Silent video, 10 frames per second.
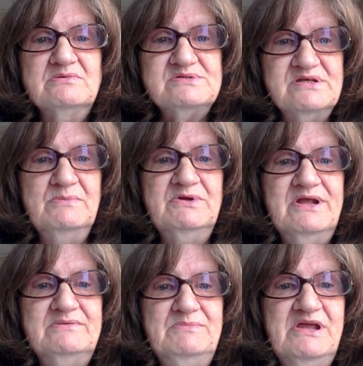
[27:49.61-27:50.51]
Someone
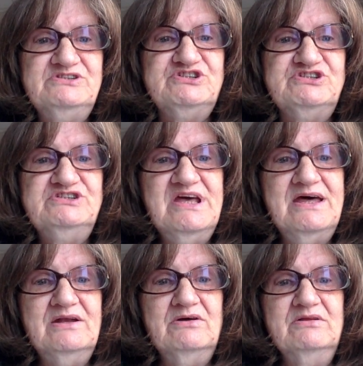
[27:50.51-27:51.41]
had mentioned
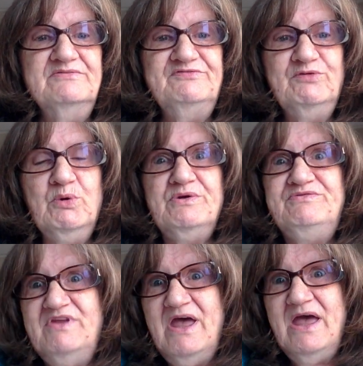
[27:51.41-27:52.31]
that on the
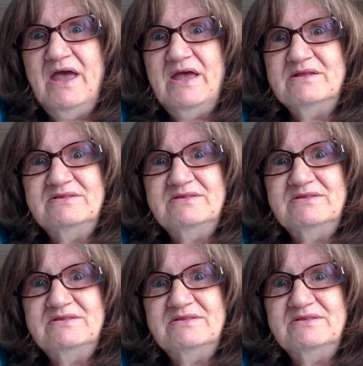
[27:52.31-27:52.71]
fourth day,